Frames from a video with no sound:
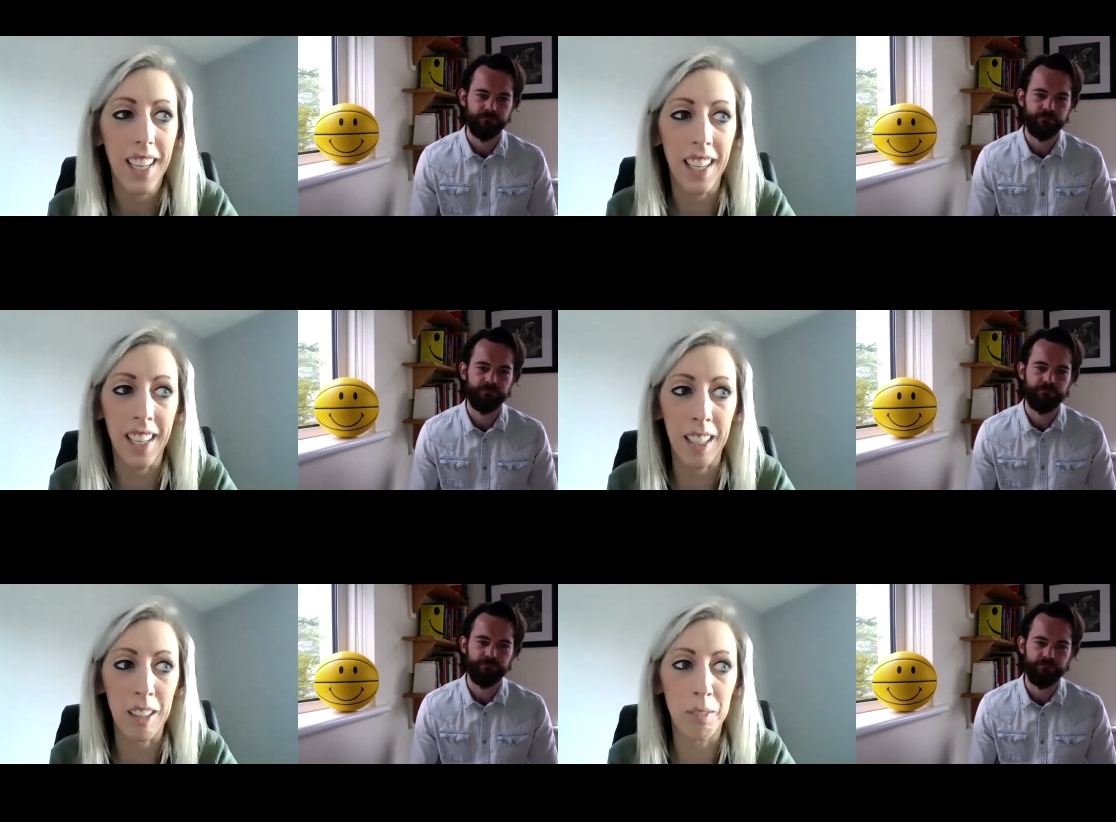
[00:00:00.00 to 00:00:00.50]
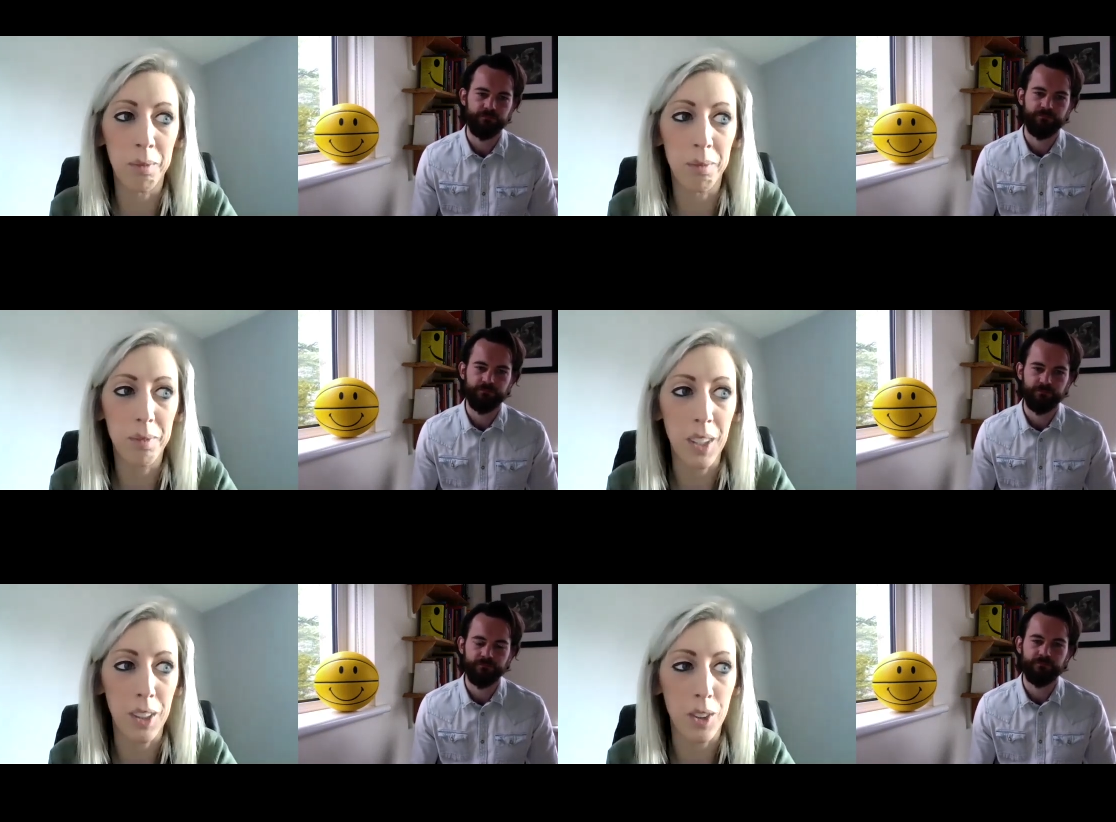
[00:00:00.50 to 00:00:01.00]

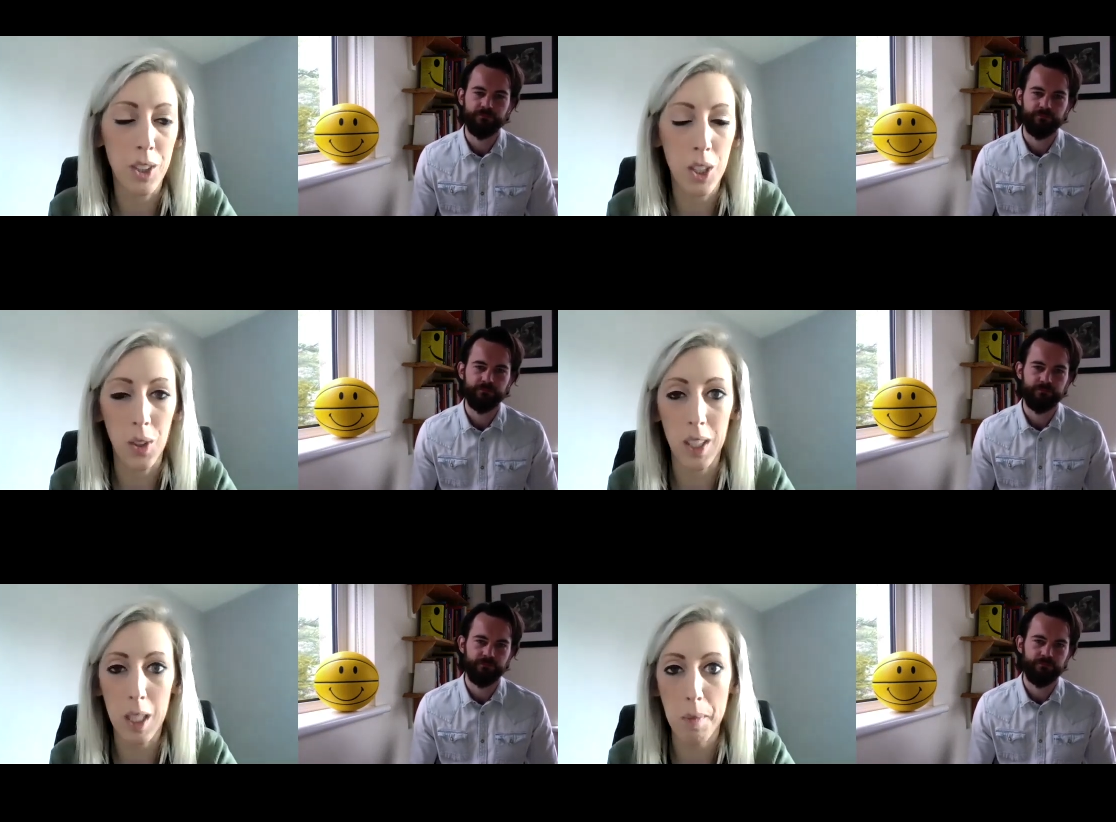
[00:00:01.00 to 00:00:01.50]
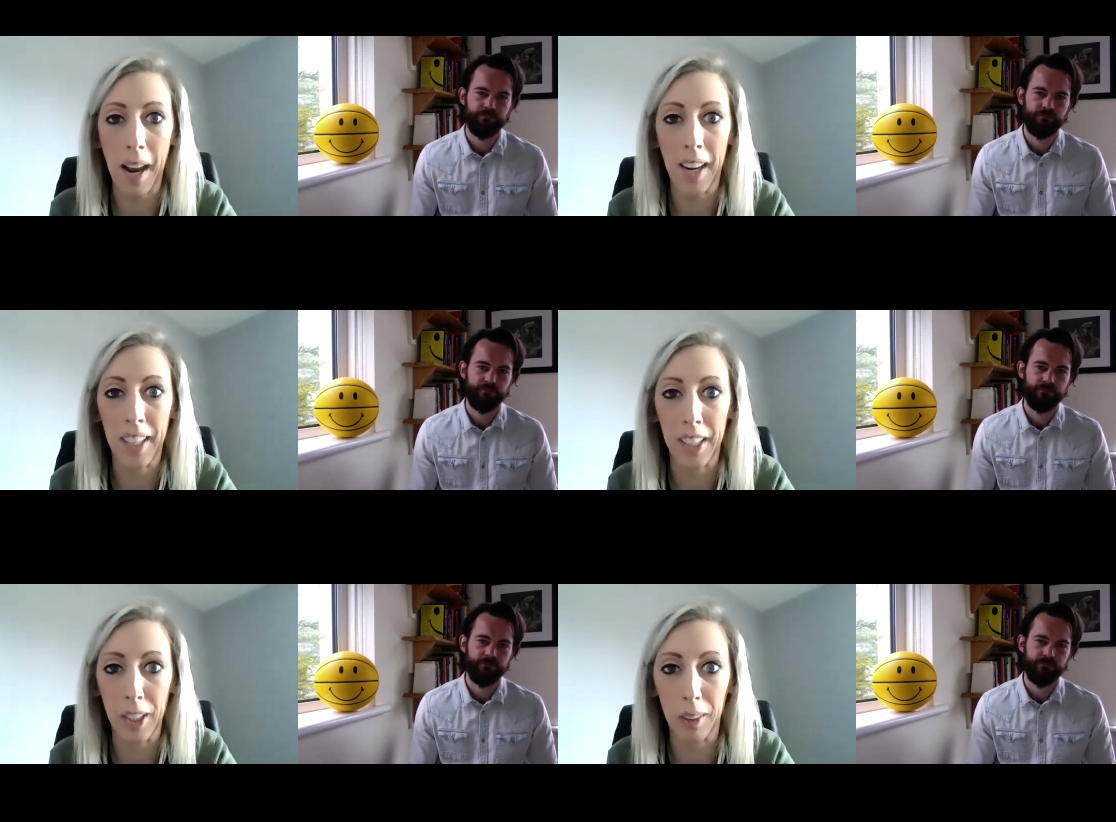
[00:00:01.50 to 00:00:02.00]
Speaker 1: Um, you know, so
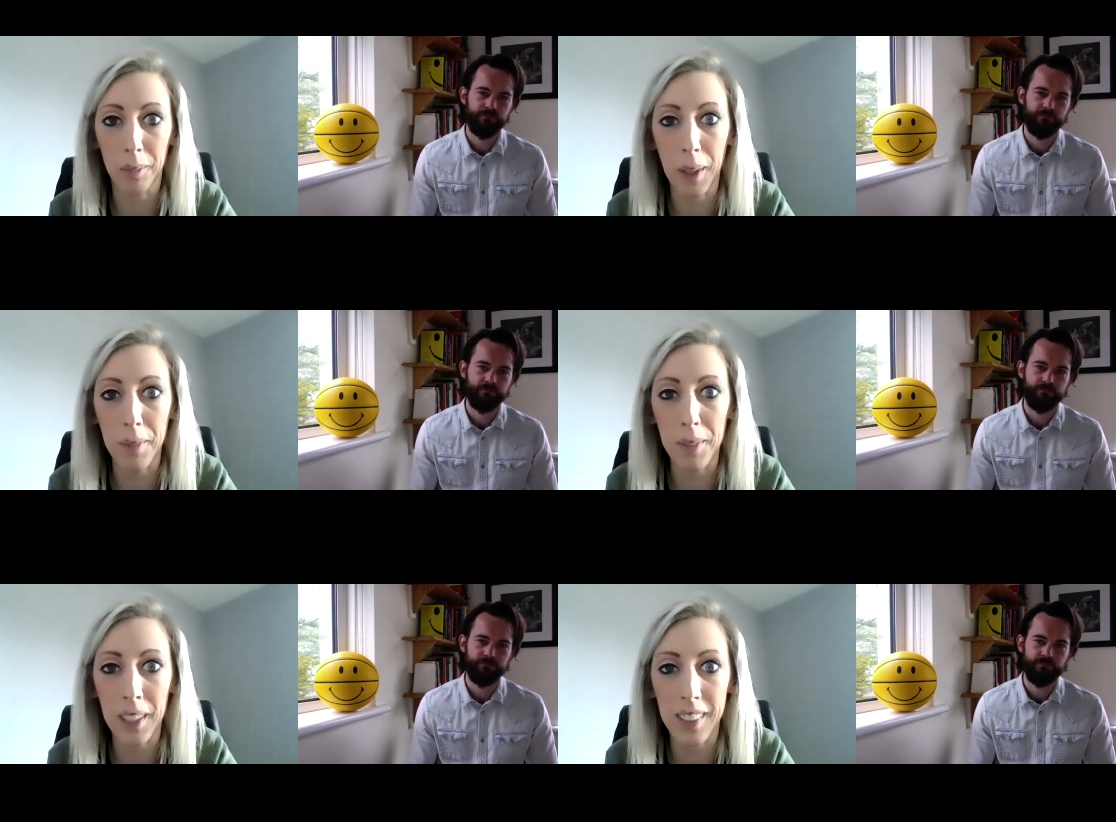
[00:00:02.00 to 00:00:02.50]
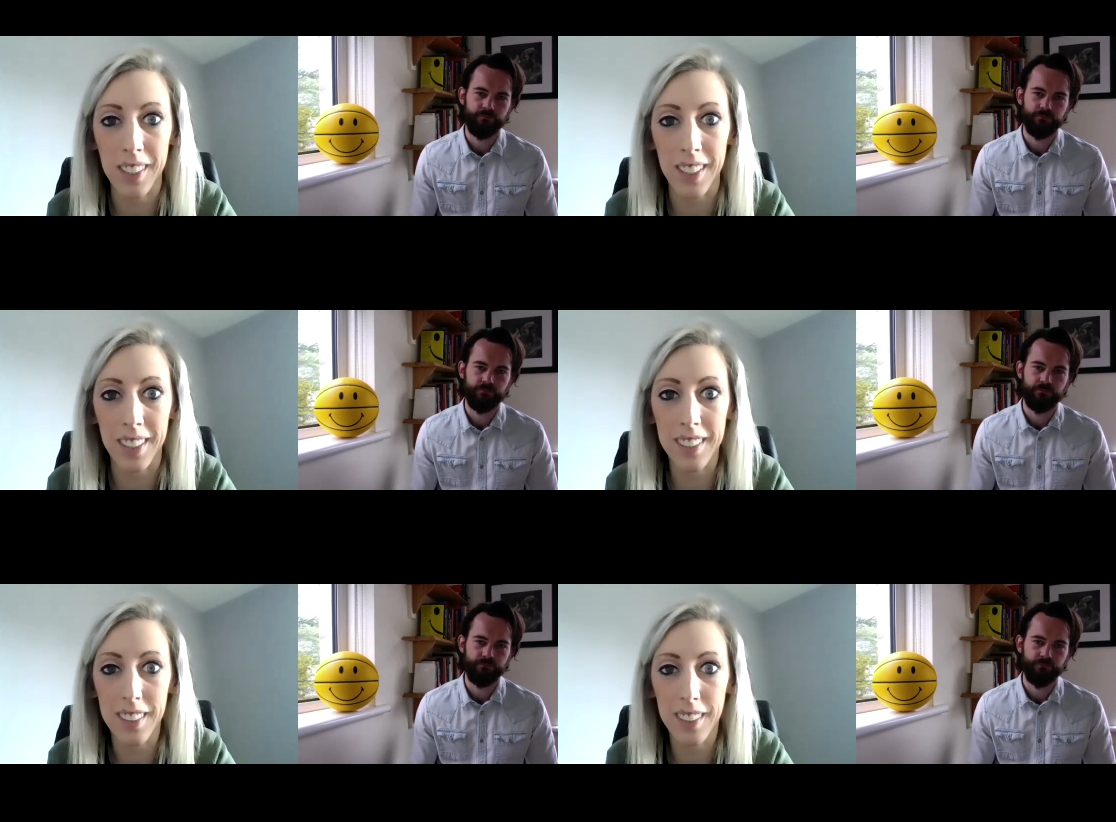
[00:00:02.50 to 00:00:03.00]
inspiring young people
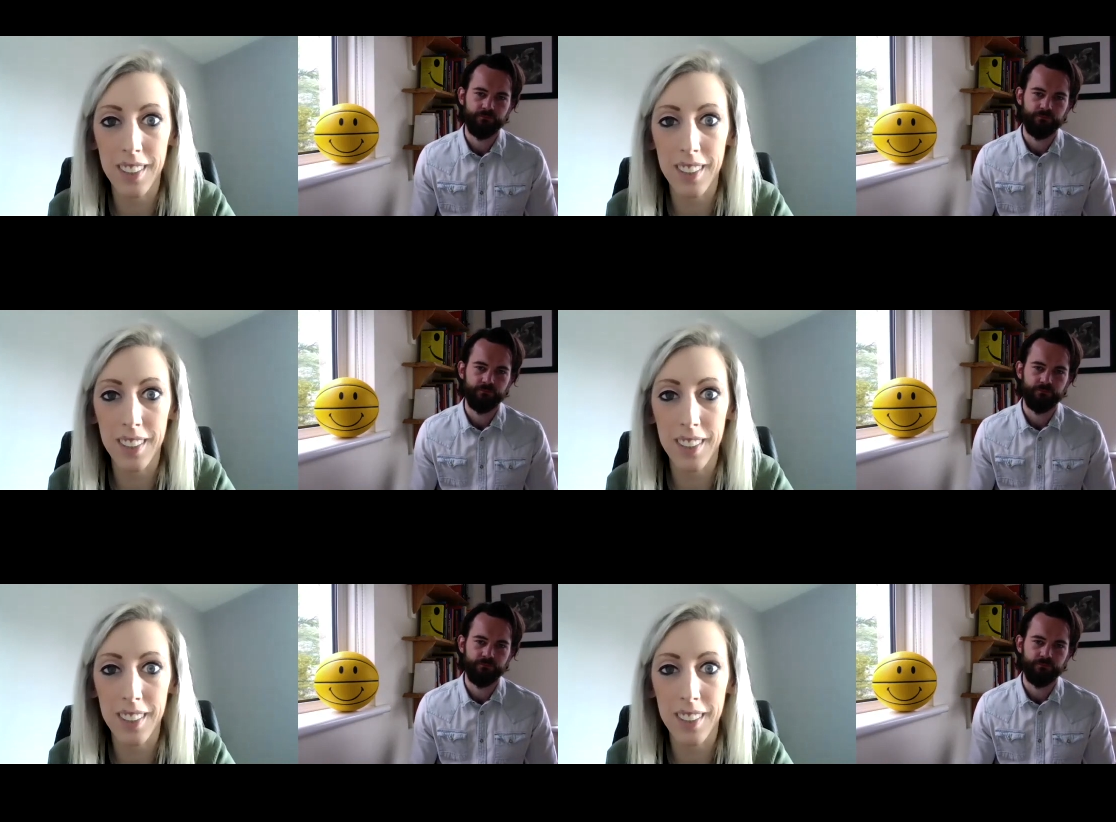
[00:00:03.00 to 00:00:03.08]
to